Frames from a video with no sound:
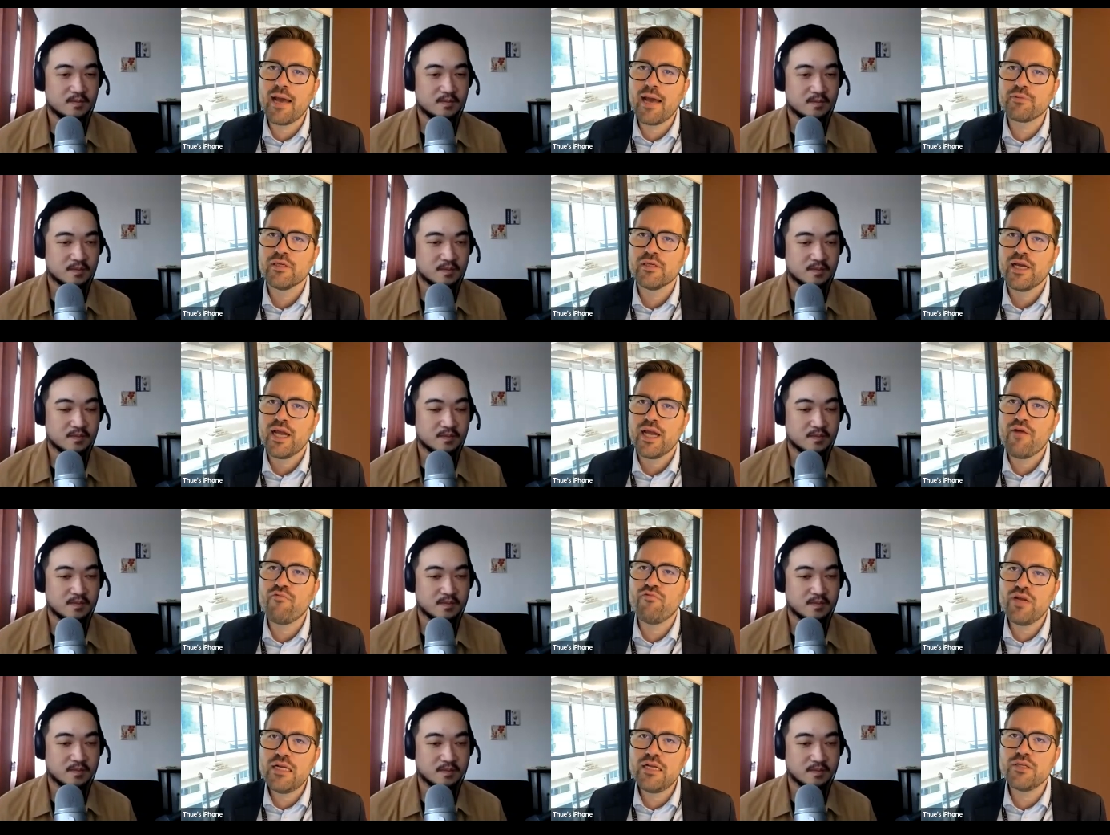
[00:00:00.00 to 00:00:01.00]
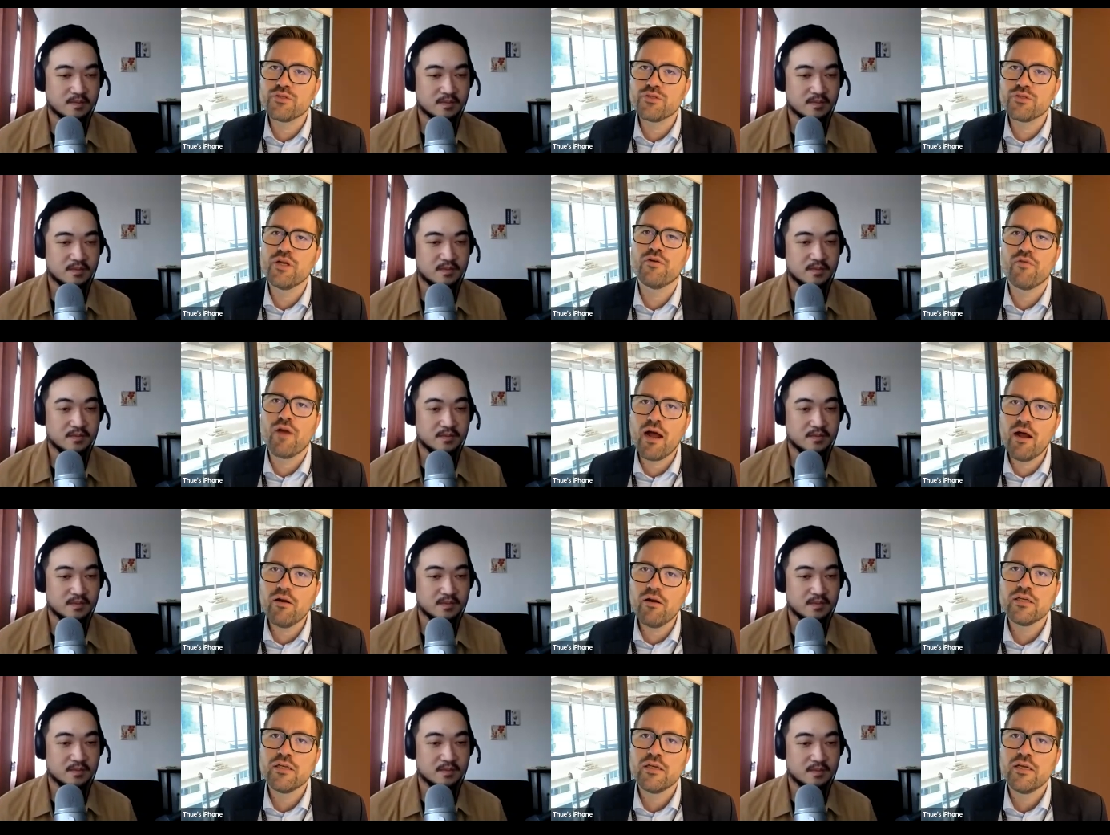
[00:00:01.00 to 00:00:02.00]
Speaker 1: banking apps have really
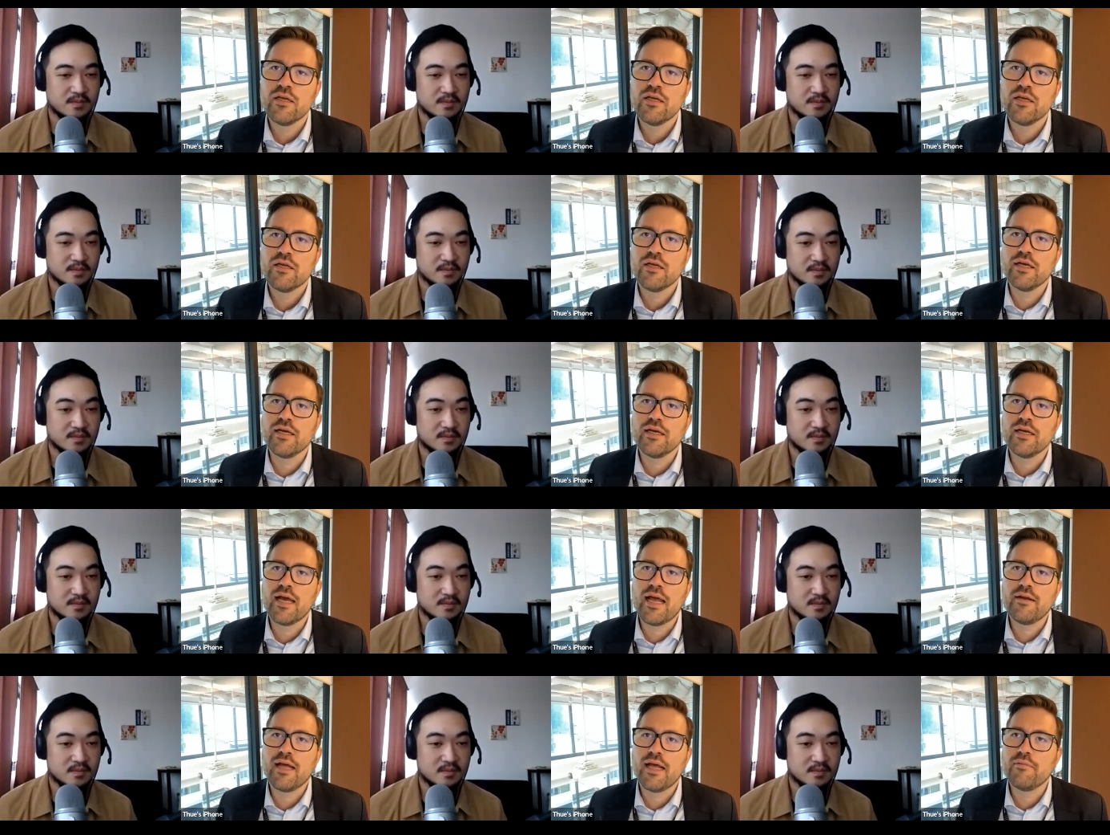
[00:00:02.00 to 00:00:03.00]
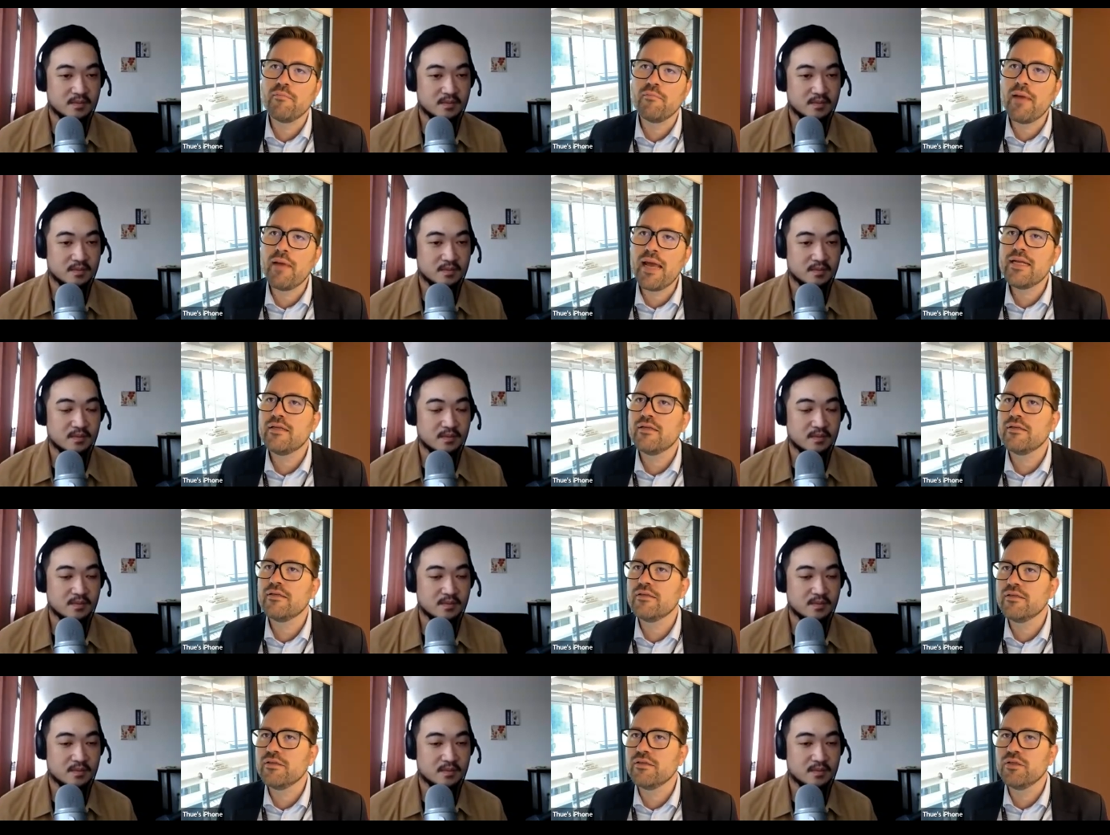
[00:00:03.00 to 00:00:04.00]
turned around uh, and and
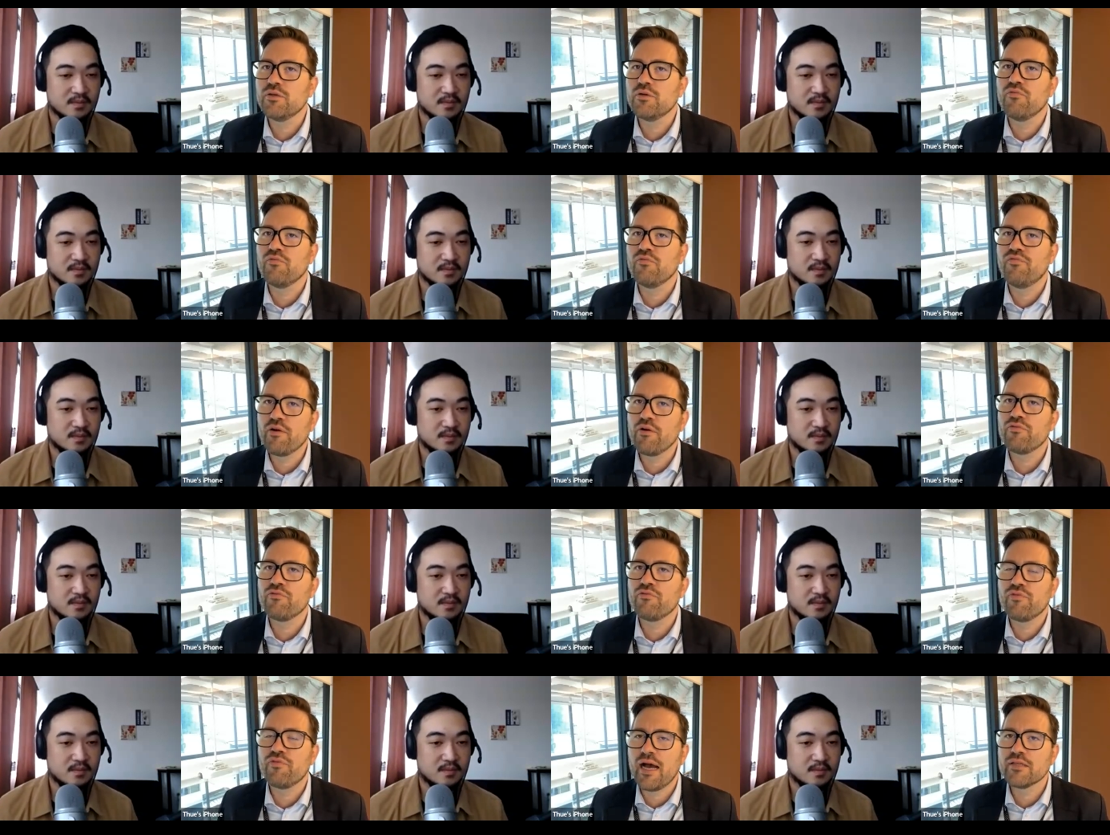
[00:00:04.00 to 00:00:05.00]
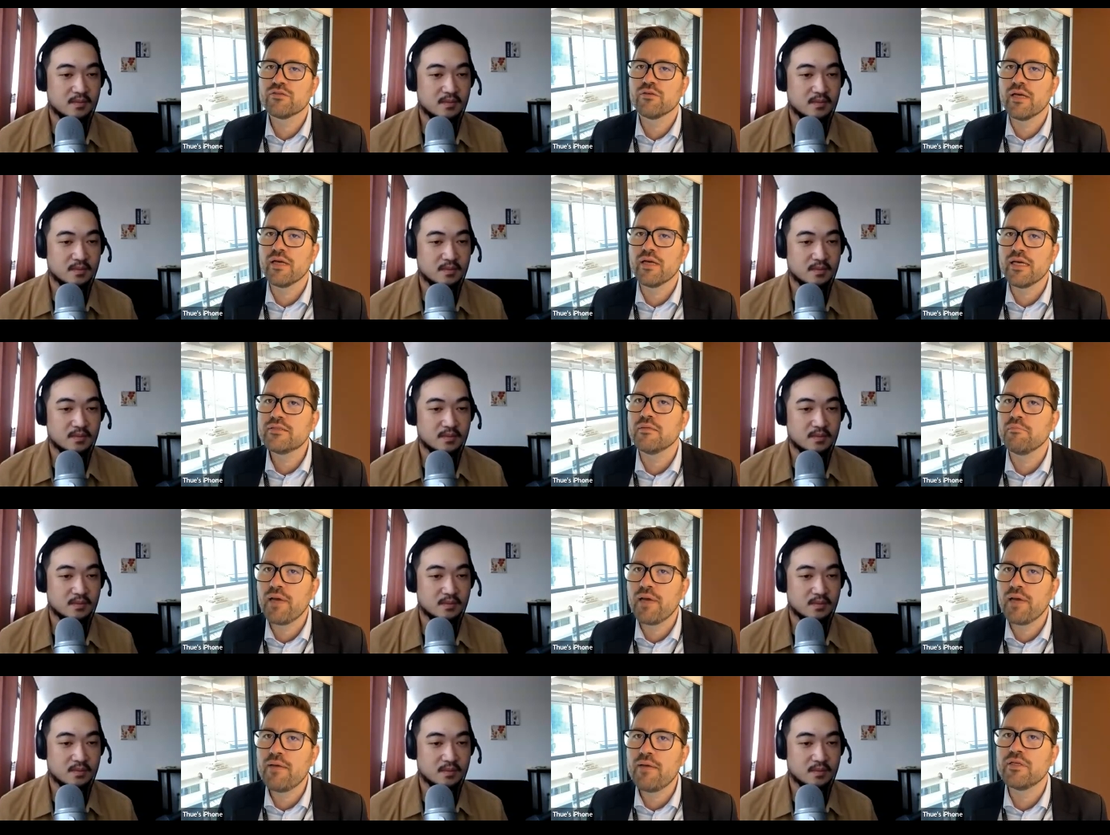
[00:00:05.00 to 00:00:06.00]
made you know, very fast or
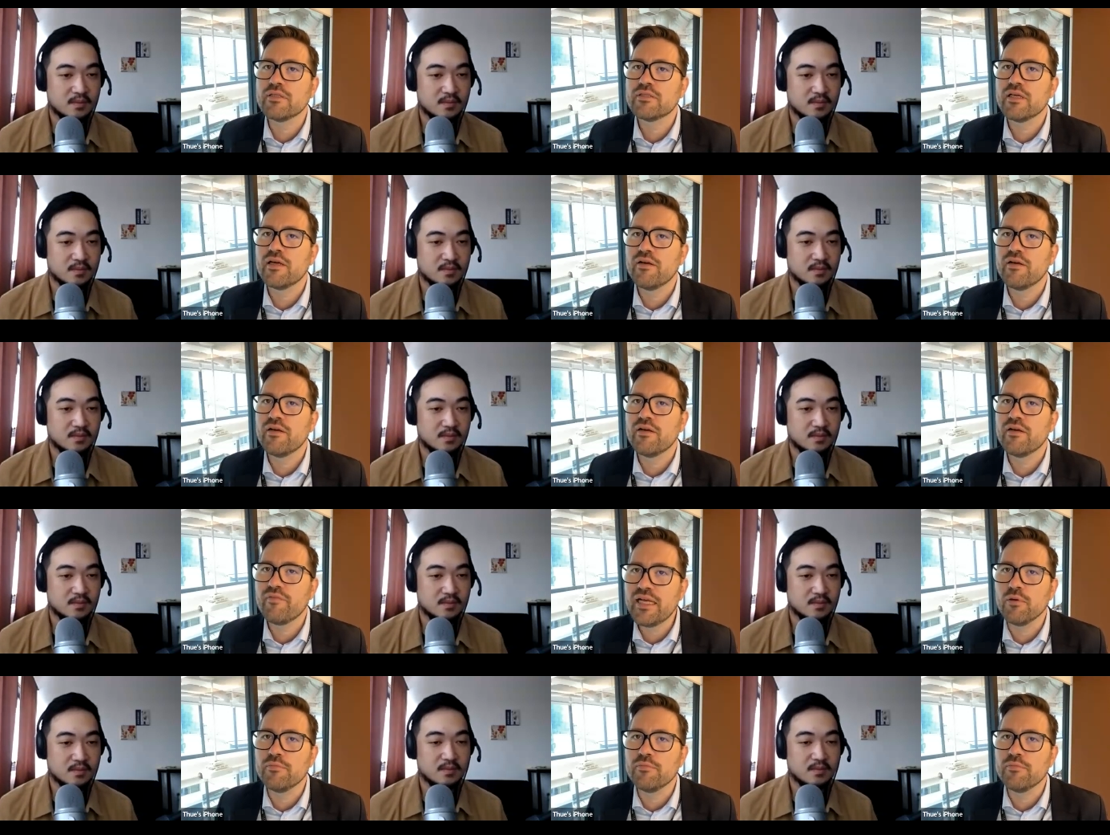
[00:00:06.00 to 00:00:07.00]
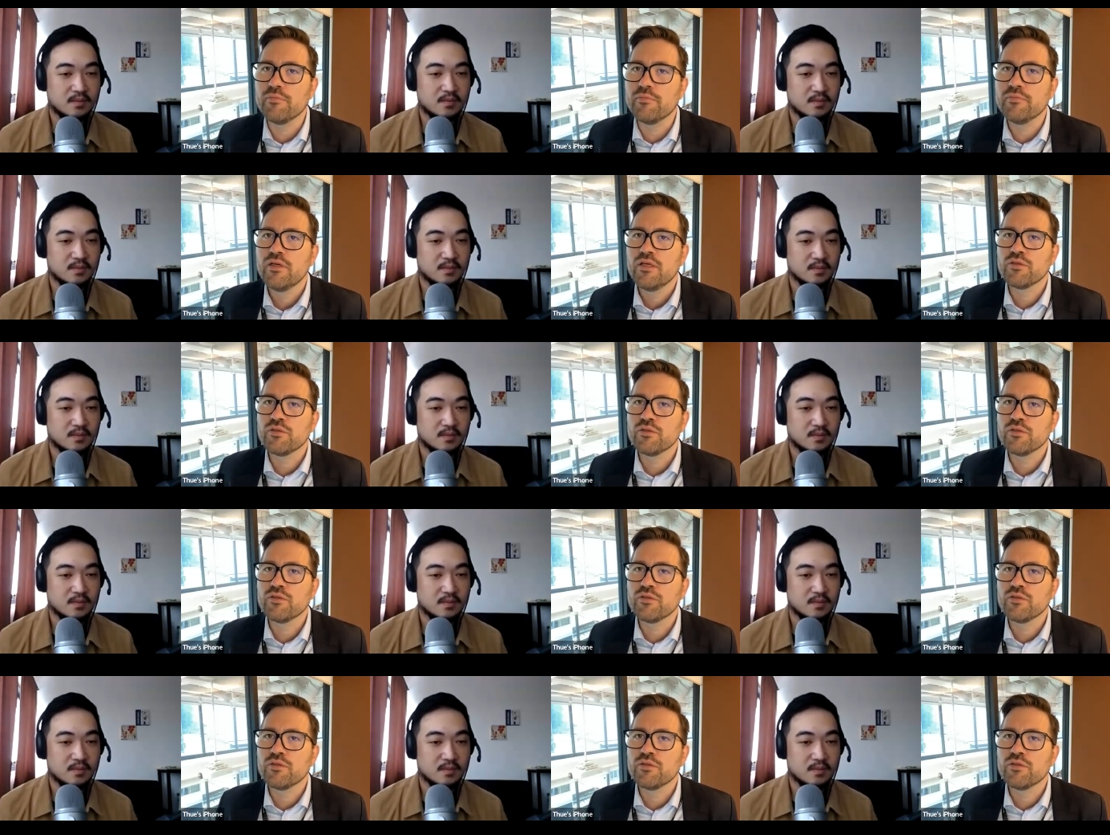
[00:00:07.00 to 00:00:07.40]
instant payments available.